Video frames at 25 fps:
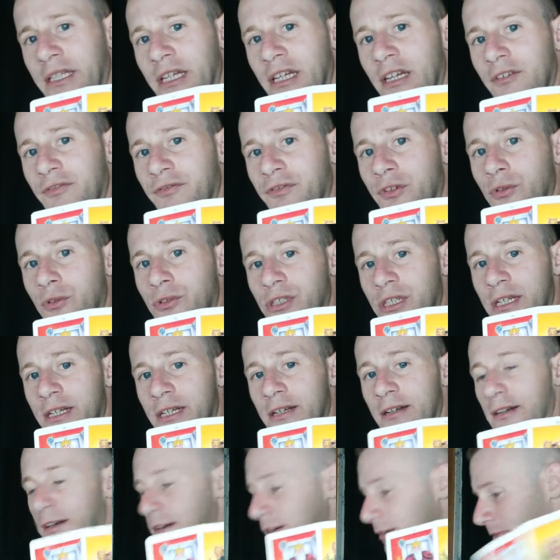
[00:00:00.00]
in the future
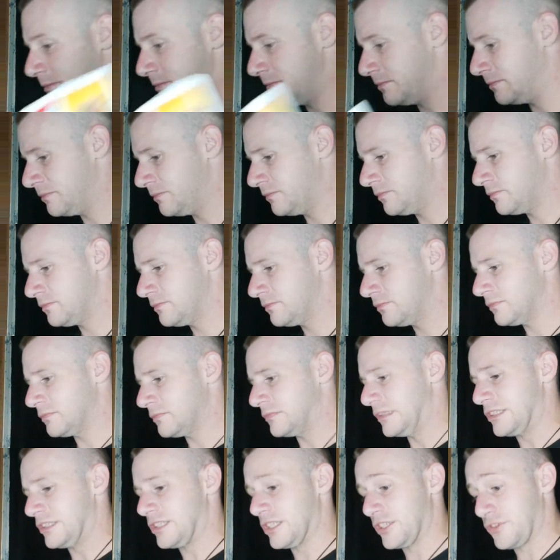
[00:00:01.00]
here.
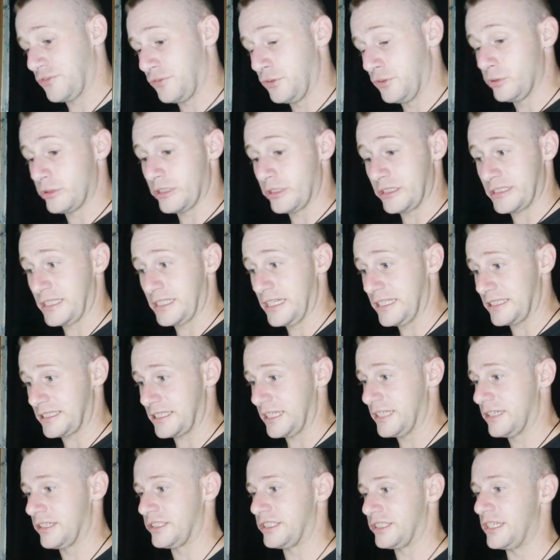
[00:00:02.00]
This is future tense
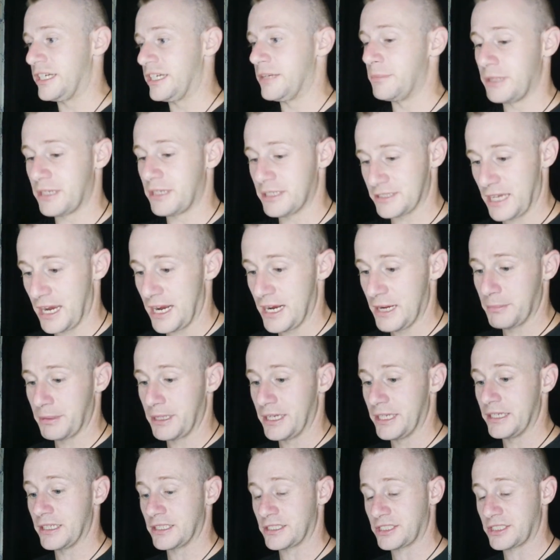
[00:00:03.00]
energy here because I am getting a